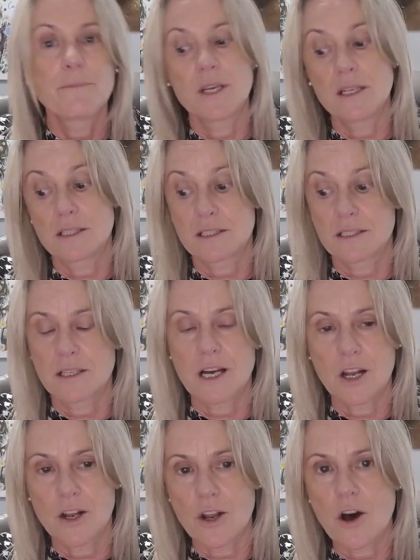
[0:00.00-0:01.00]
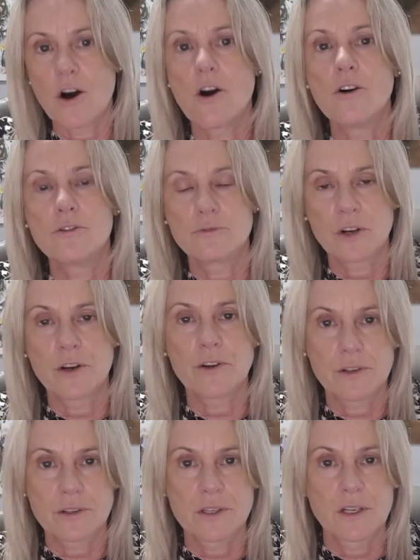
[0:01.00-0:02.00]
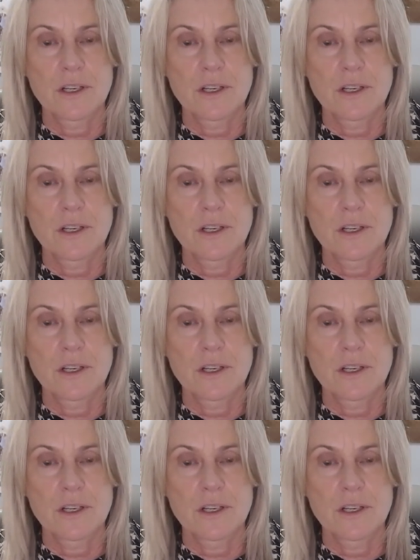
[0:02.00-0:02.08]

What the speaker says: It's a long road.